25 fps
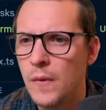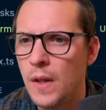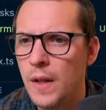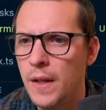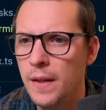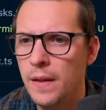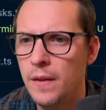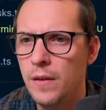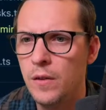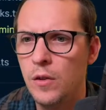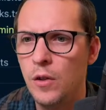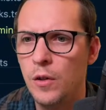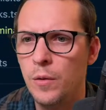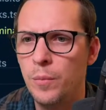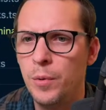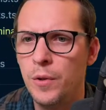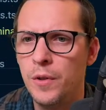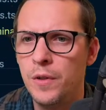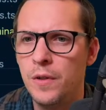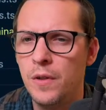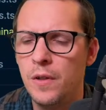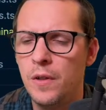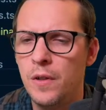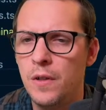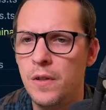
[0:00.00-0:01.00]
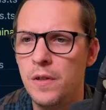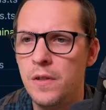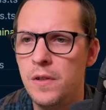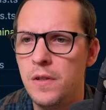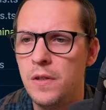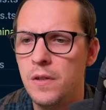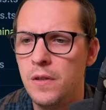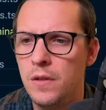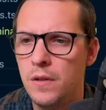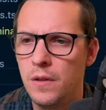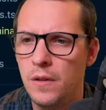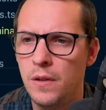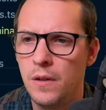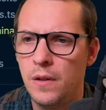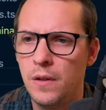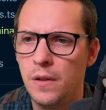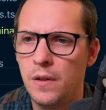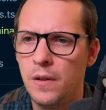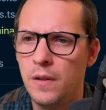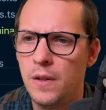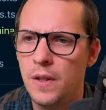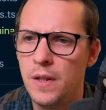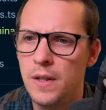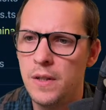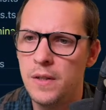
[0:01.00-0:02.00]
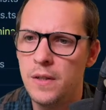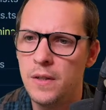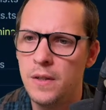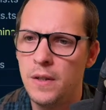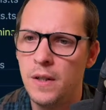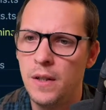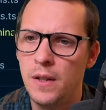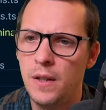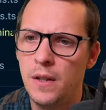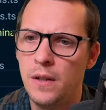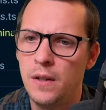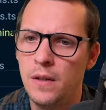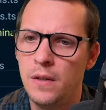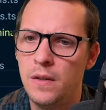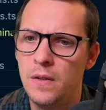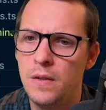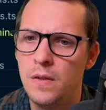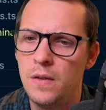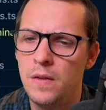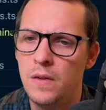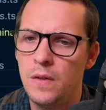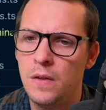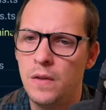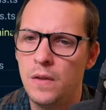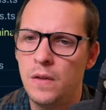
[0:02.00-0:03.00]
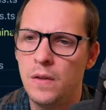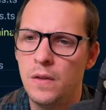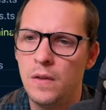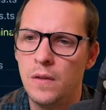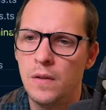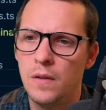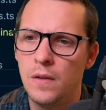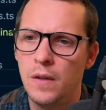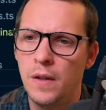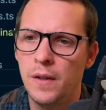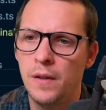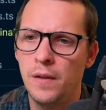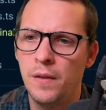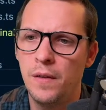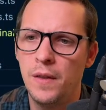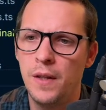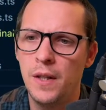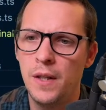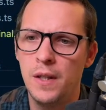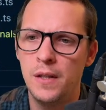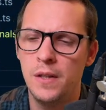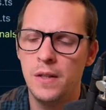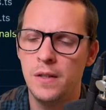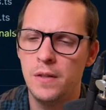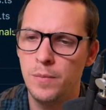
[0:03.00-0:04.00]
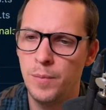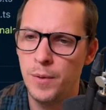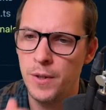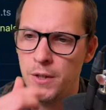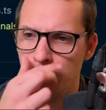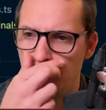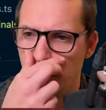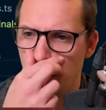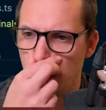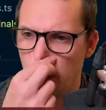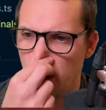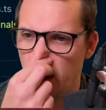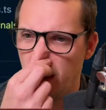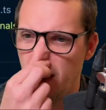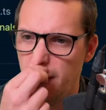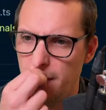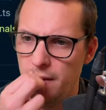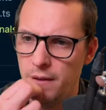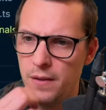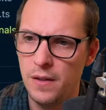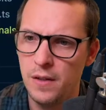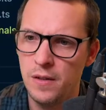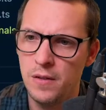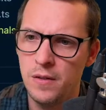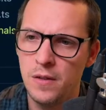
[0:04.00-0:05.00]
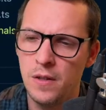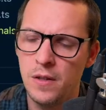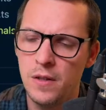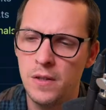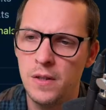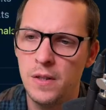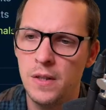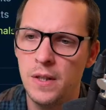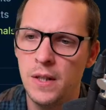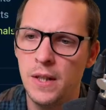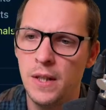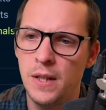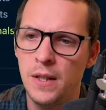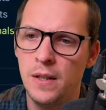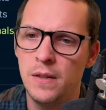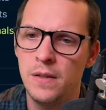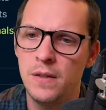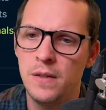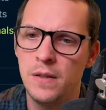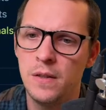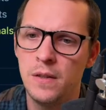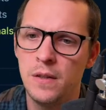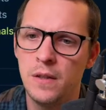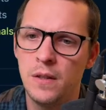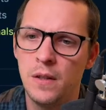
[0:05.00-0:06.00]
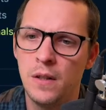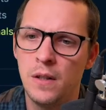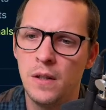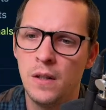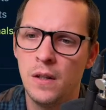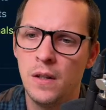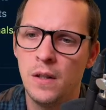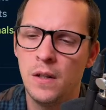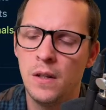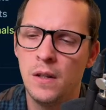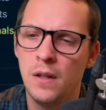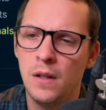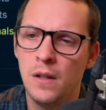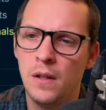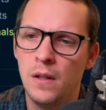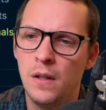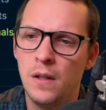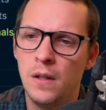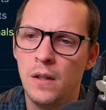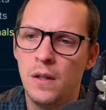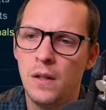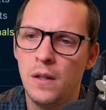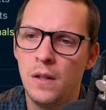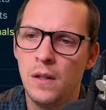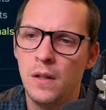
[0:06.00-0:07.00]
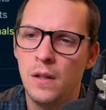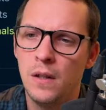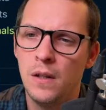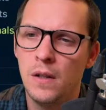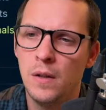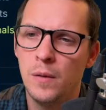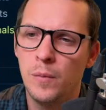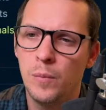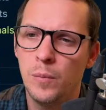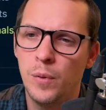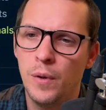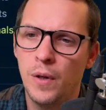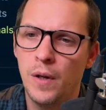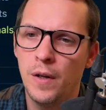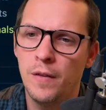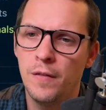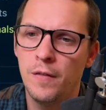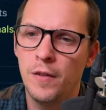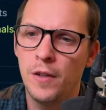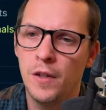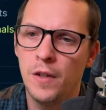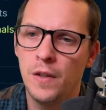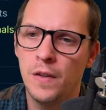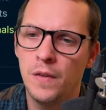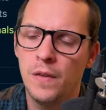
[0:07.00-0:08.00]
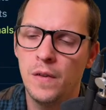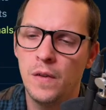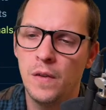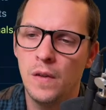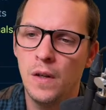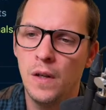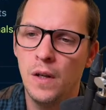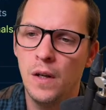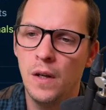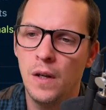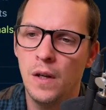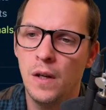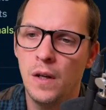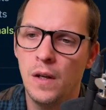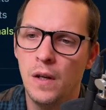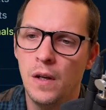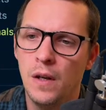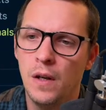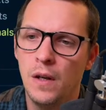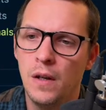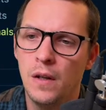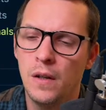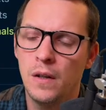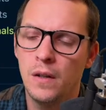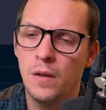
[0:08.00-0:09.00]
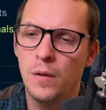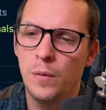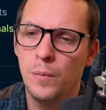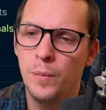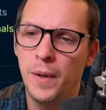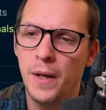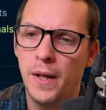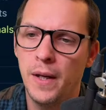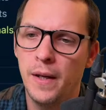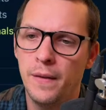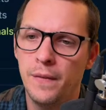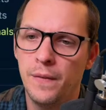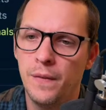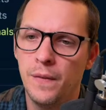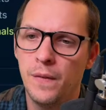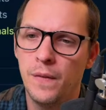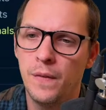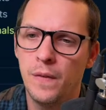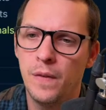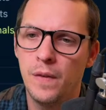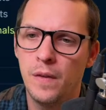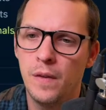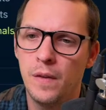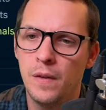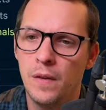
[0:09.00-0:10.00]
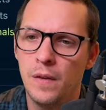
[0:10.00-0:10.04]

Interpreters, this needs, I don't think it needs picture client. It just needs private commands.